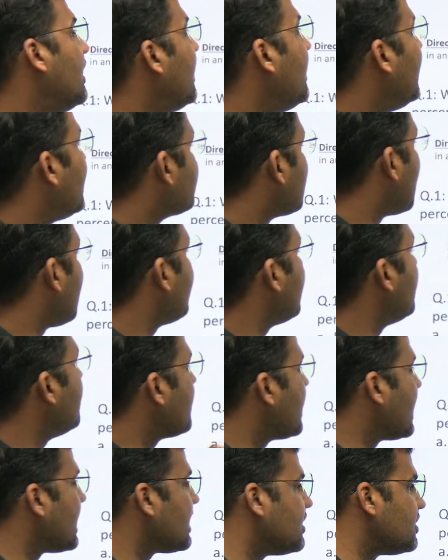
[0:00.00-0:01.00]
Let's have a
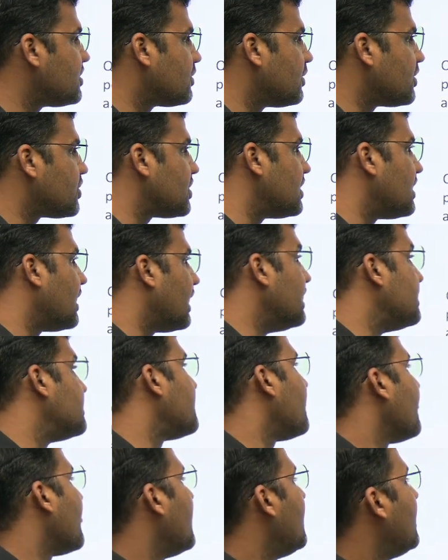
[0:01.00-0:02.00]
look at this question,
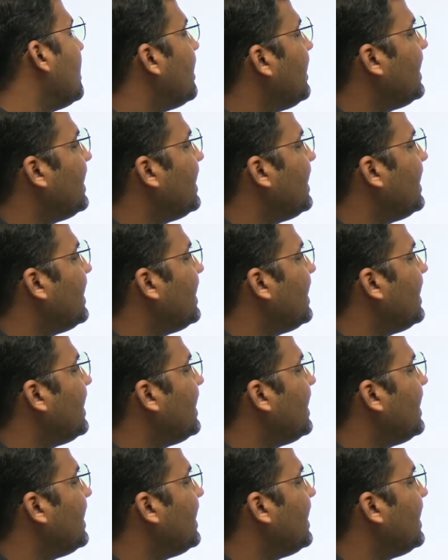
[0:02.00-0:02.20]
guys.